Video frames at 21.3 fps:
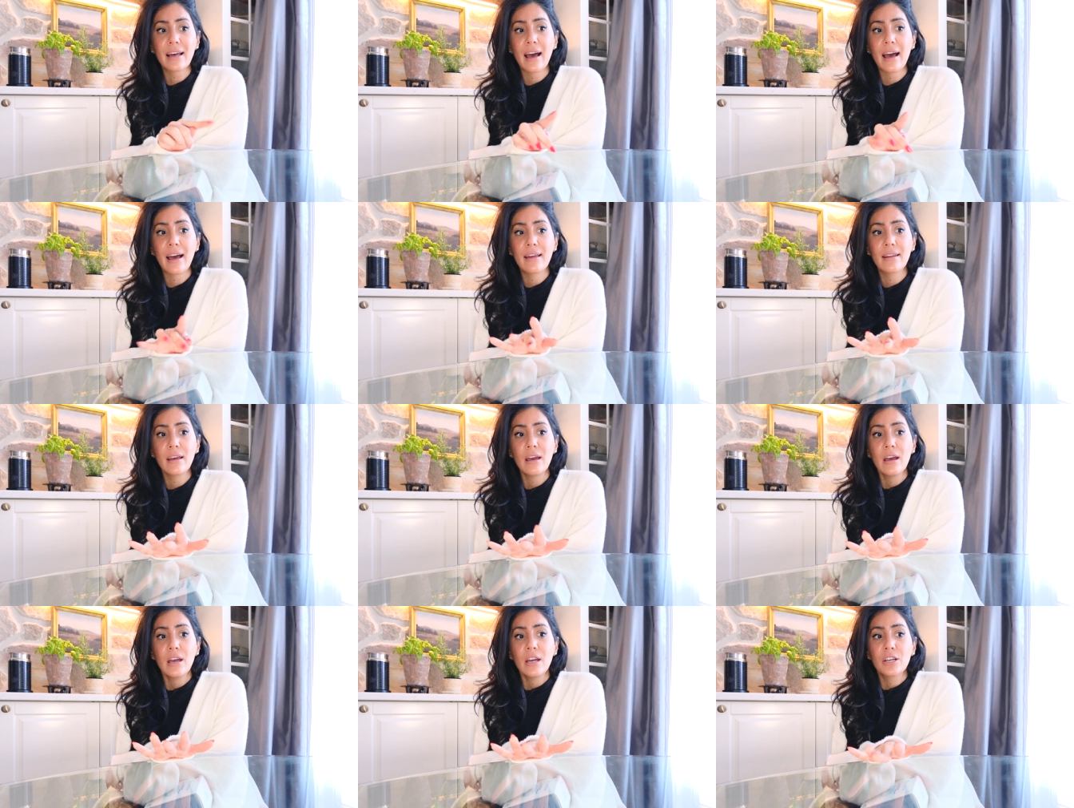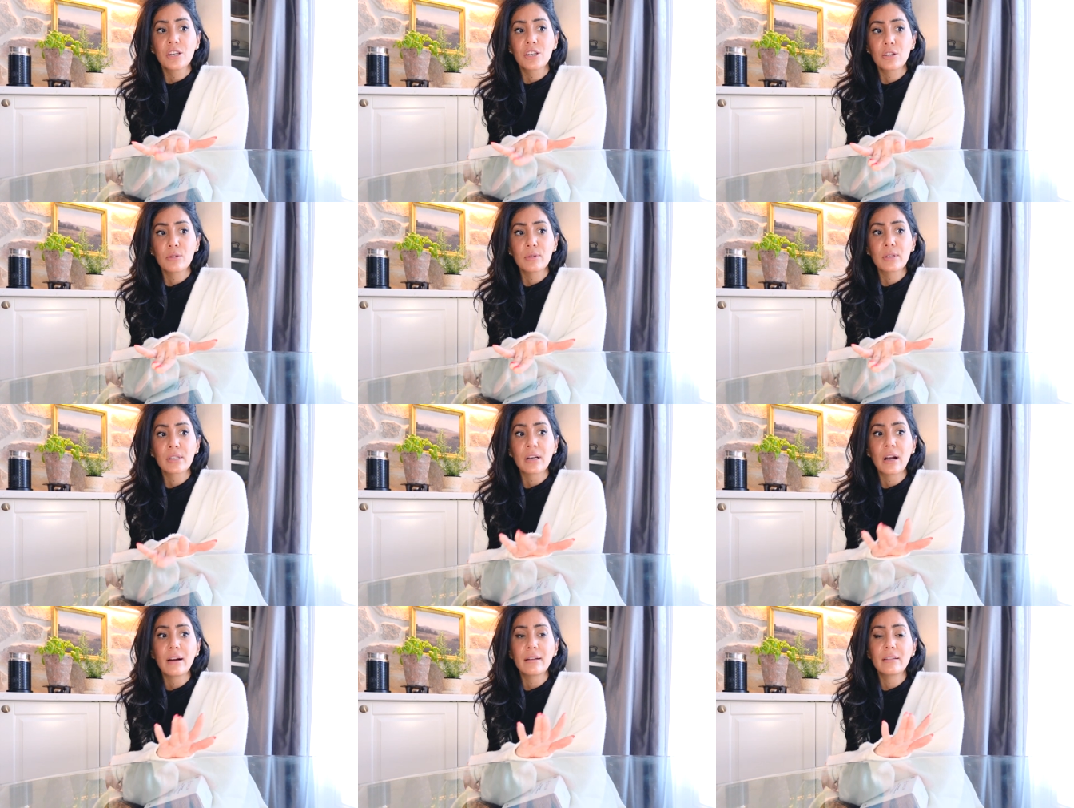and she
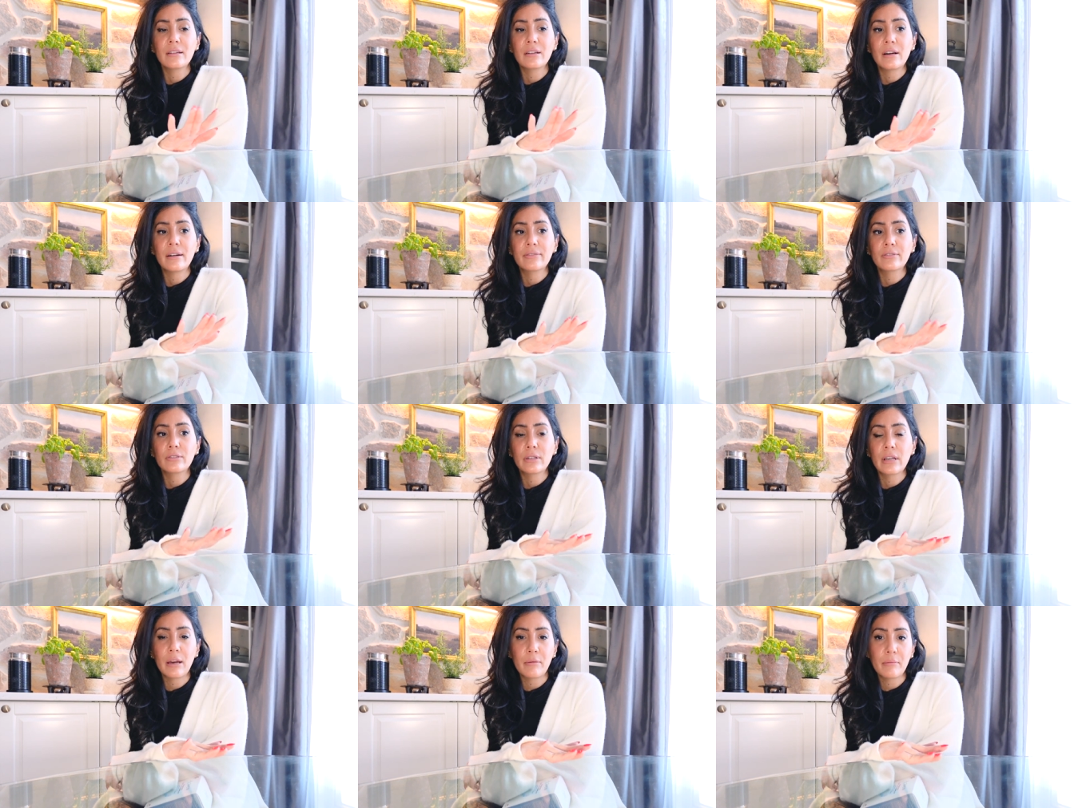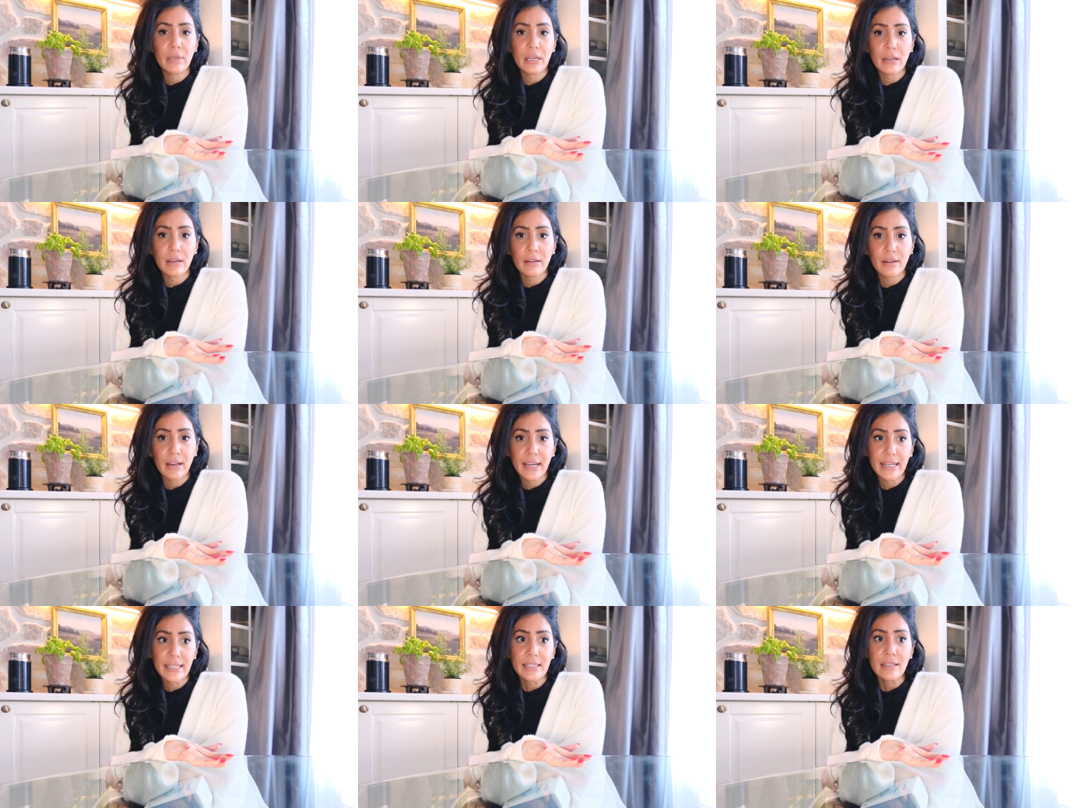was kind enough to get me a
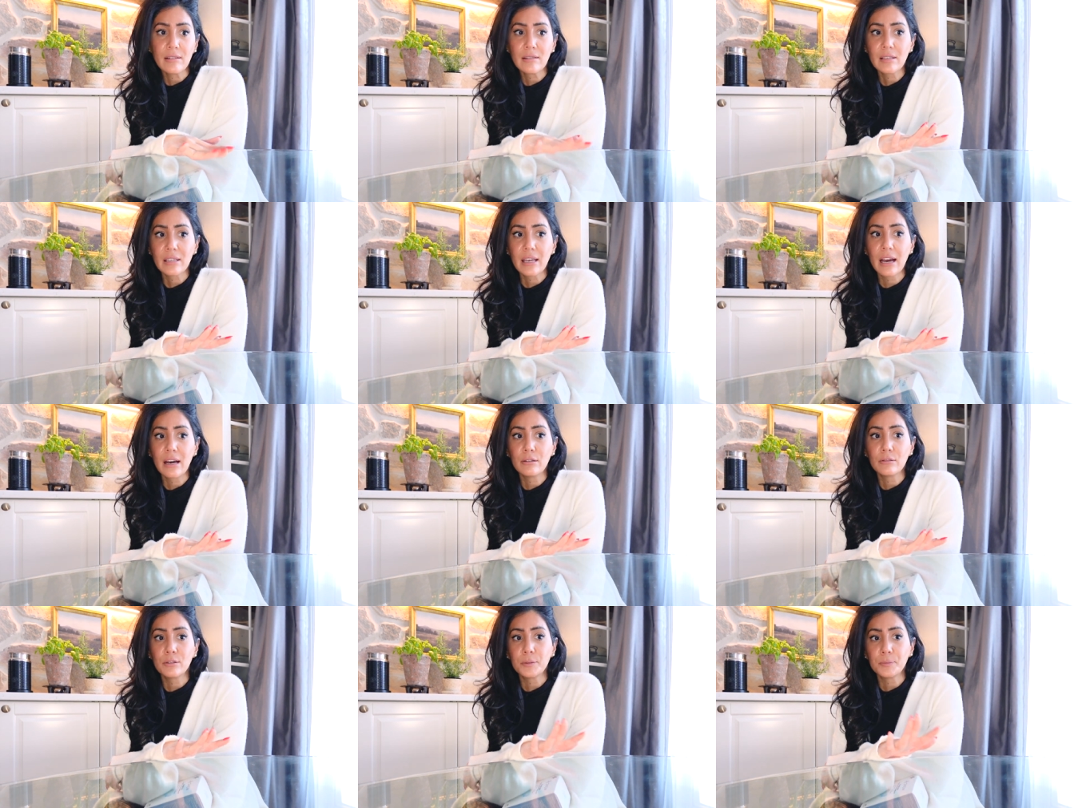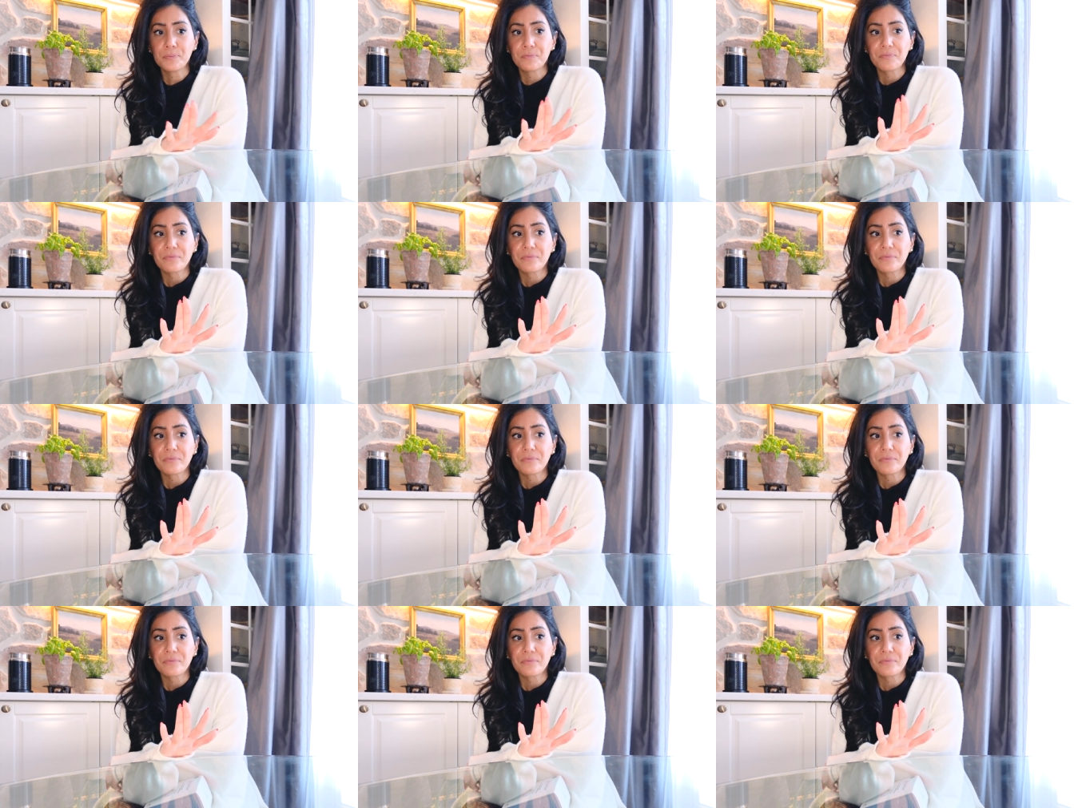nice discount.